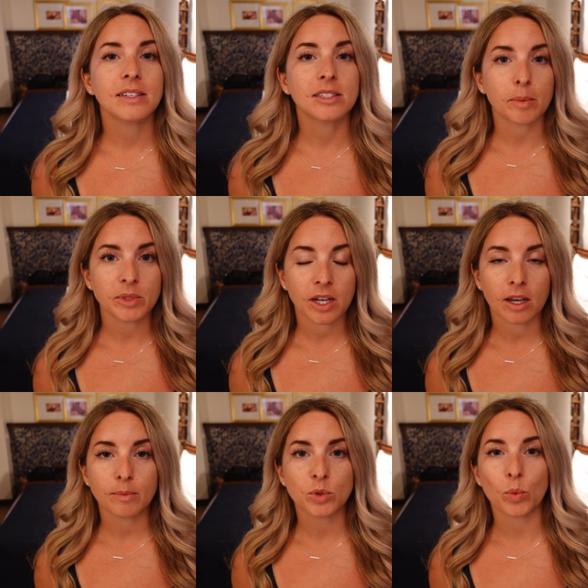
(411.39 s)

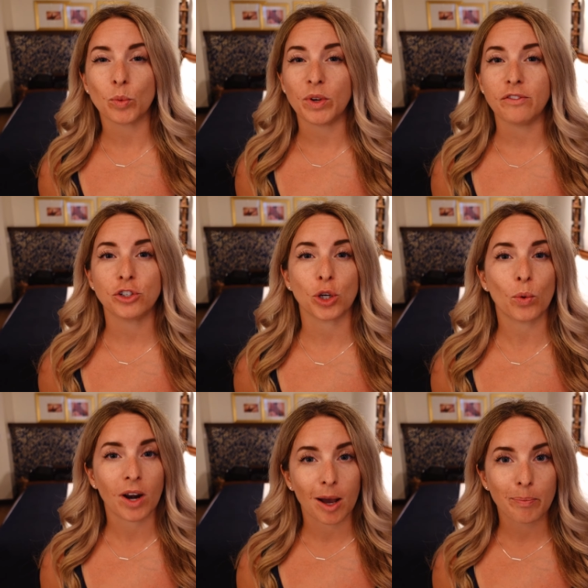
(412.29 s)
Sometimes when we've
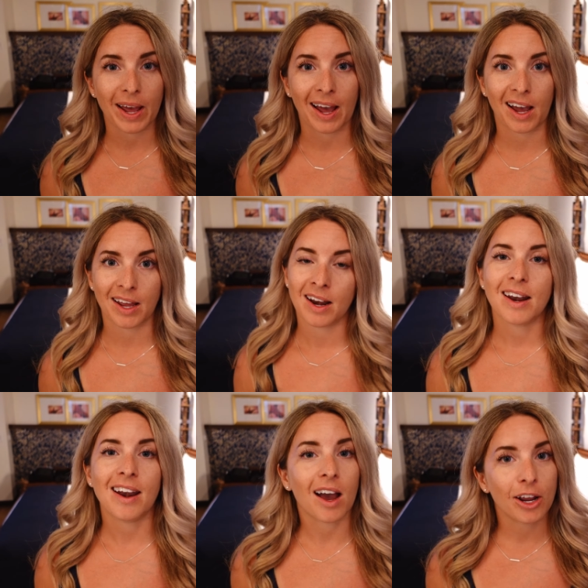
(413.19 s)
shown up at
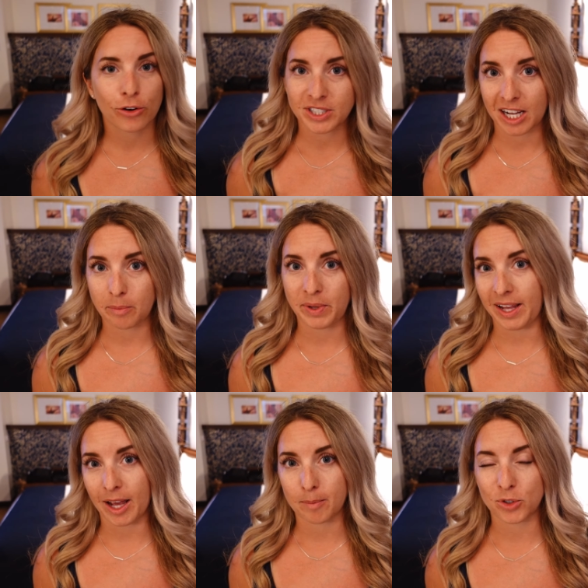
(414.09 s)
nine or 10 p.m.,